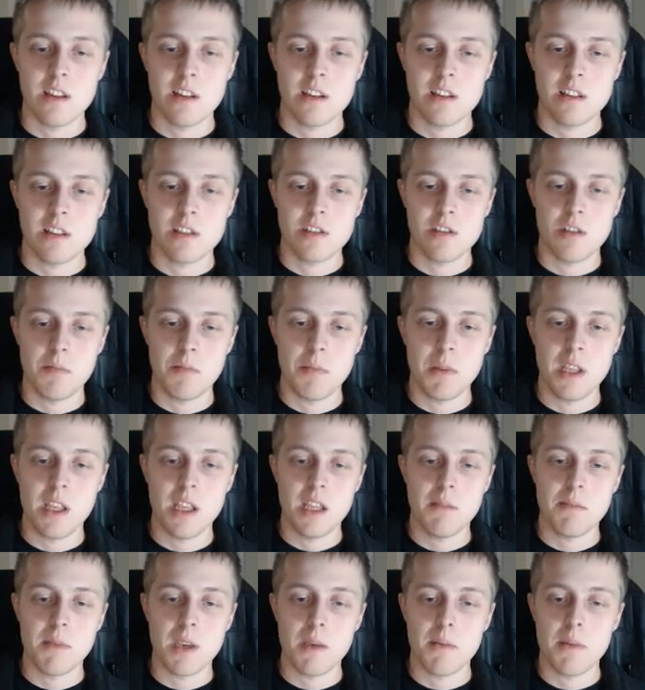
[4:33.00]
to be
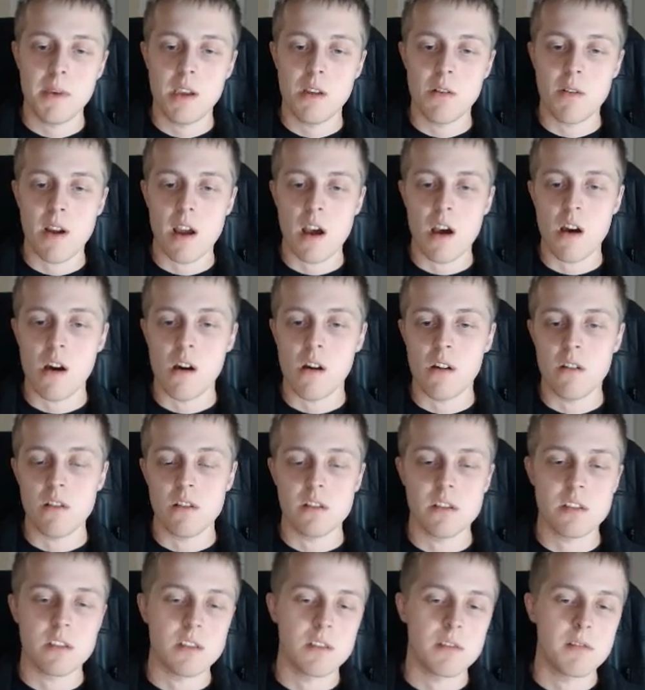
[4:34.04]
maybe
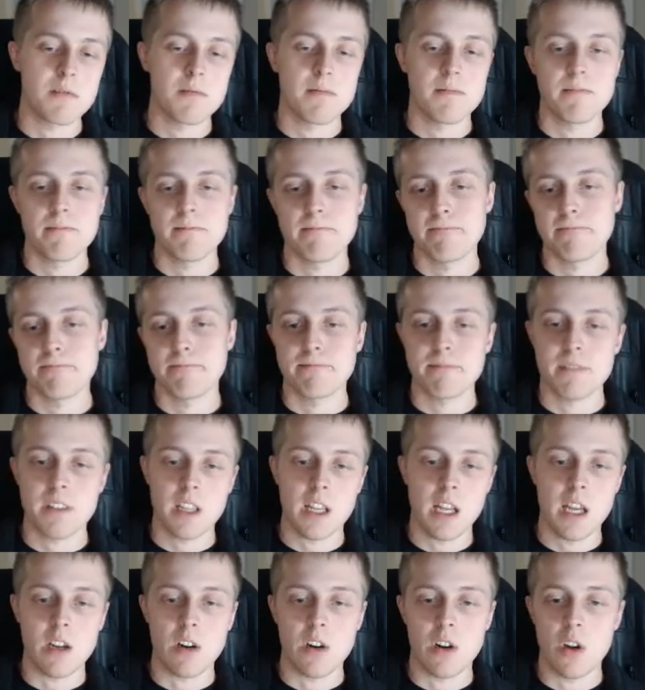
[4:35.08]
around,
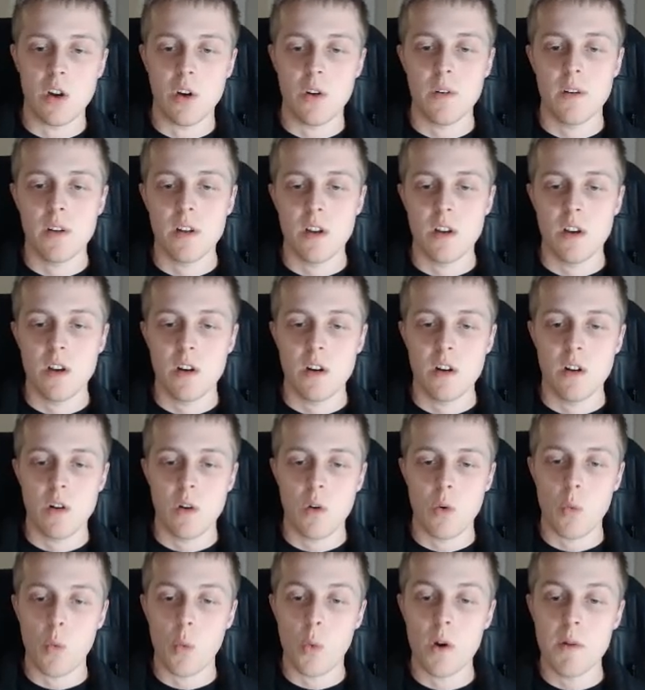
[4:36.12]
I don't know,
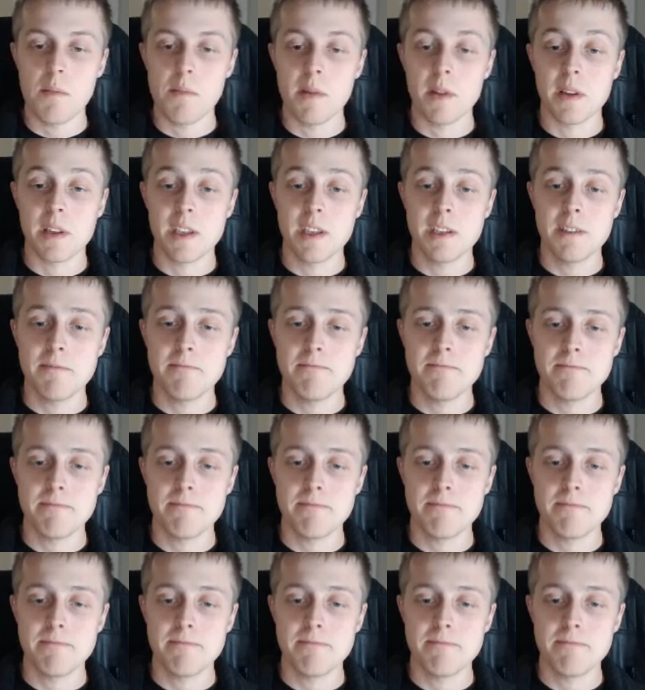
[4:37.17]
1 million